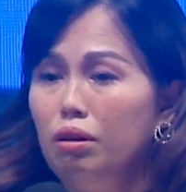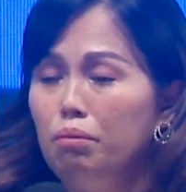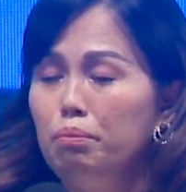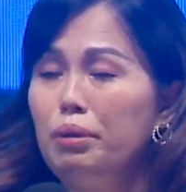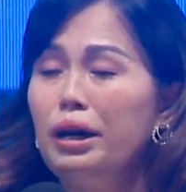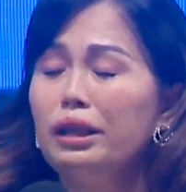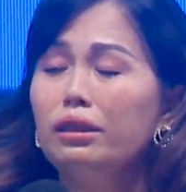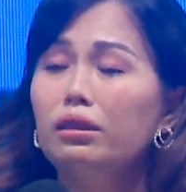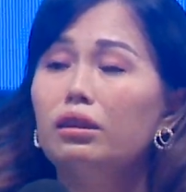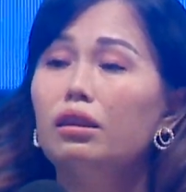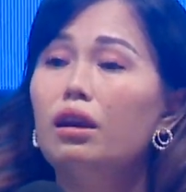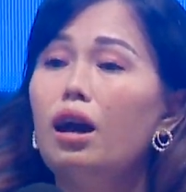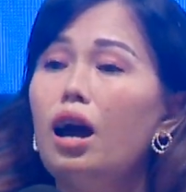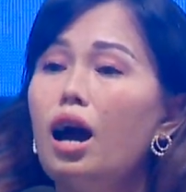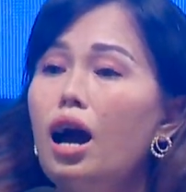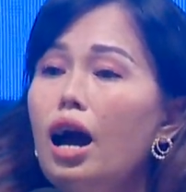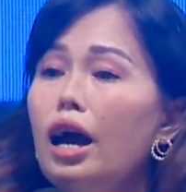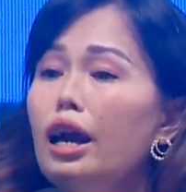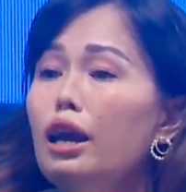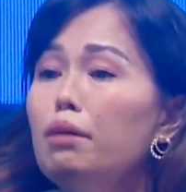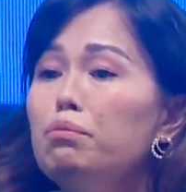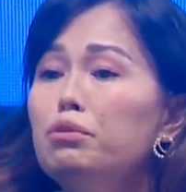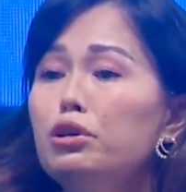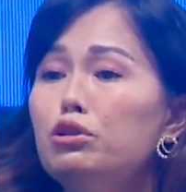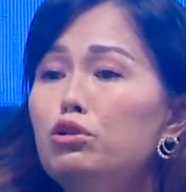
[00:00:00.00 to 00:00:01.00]
But
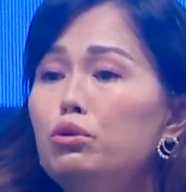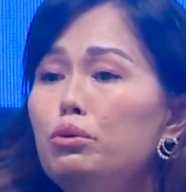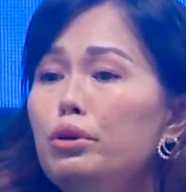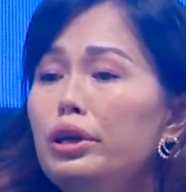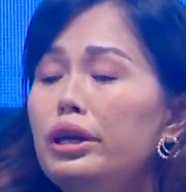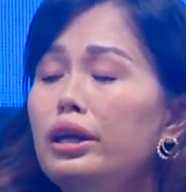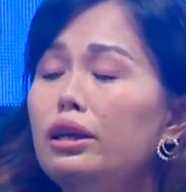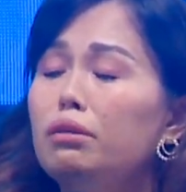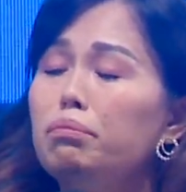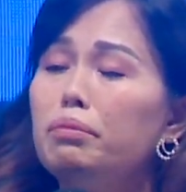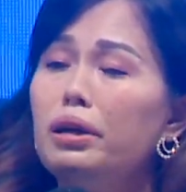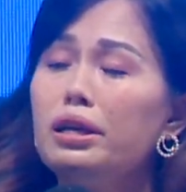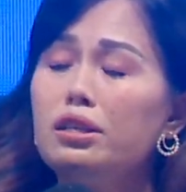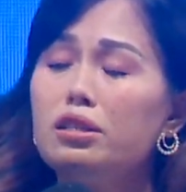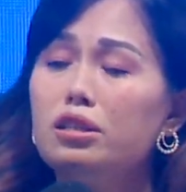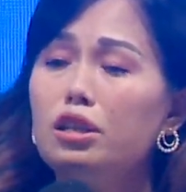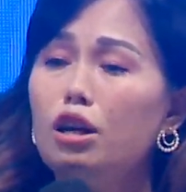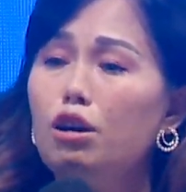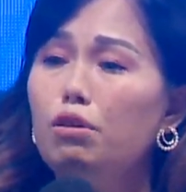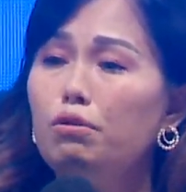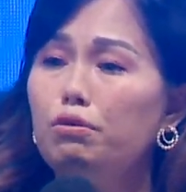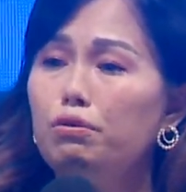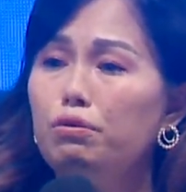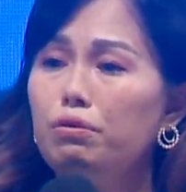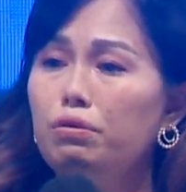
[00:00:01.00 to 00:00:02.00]
I am not doing it
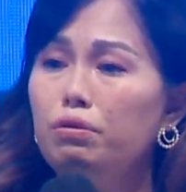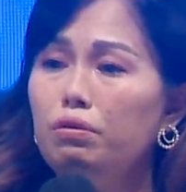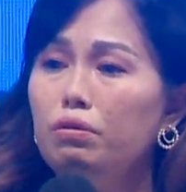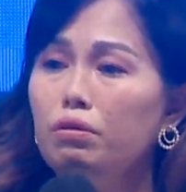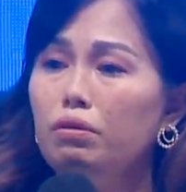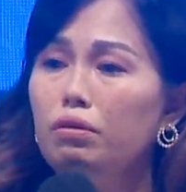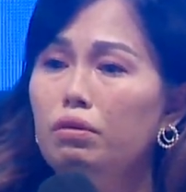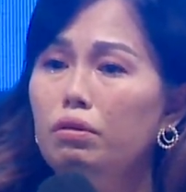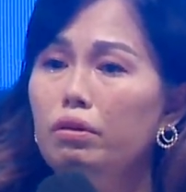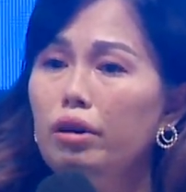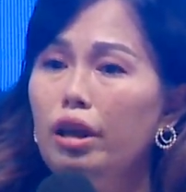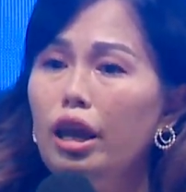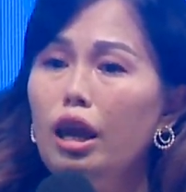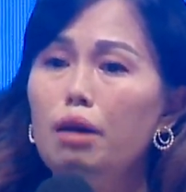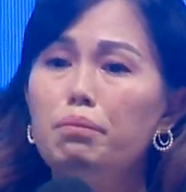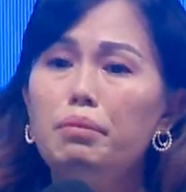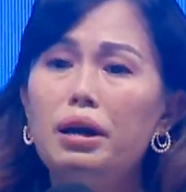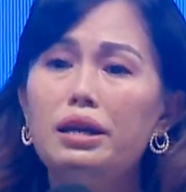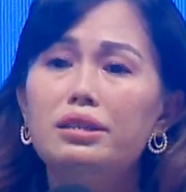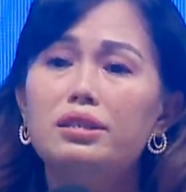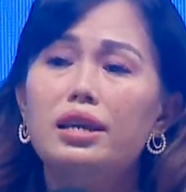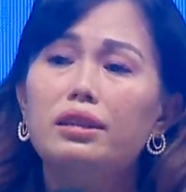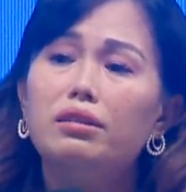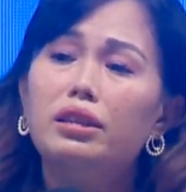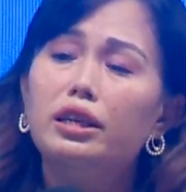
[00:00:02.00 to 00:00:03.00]
myself. Am
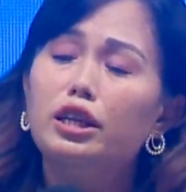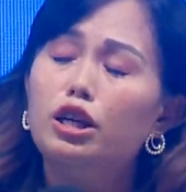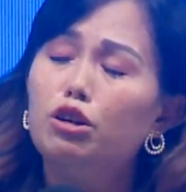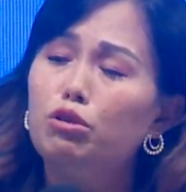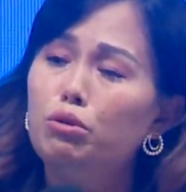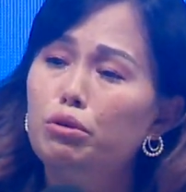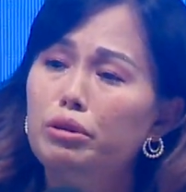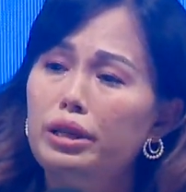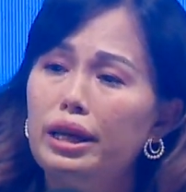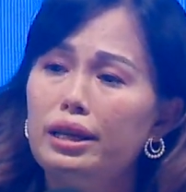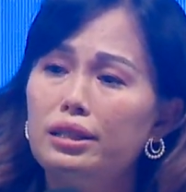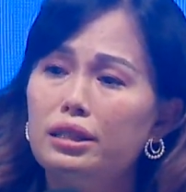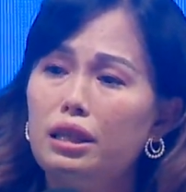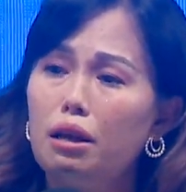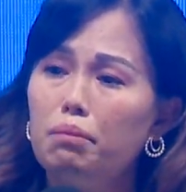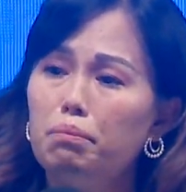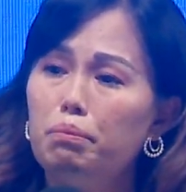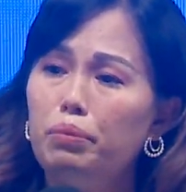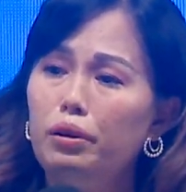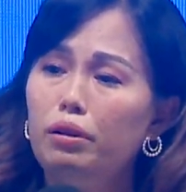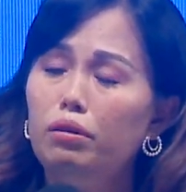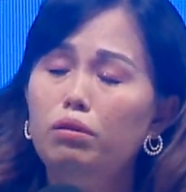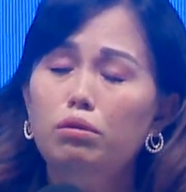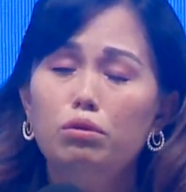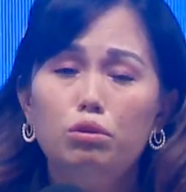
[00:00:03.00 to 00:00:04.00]
I setting a good
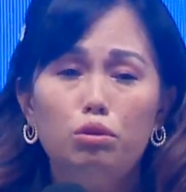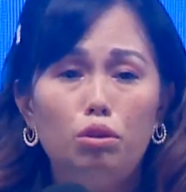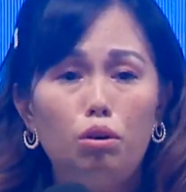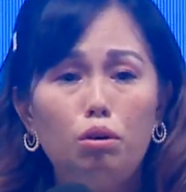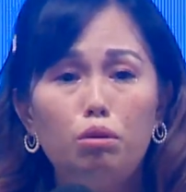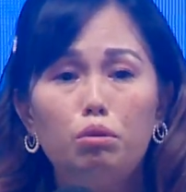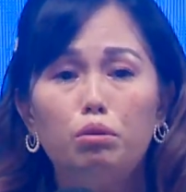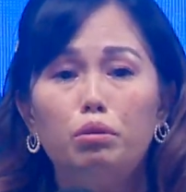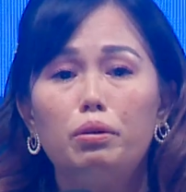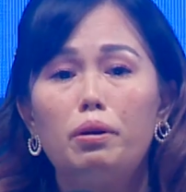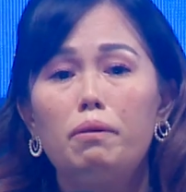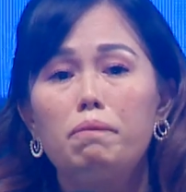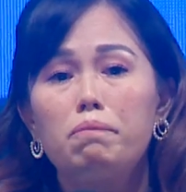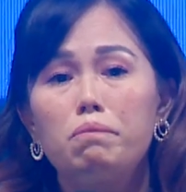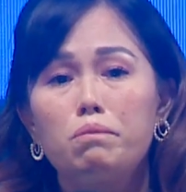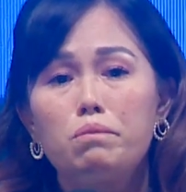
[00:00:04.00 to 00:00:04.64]
example? No.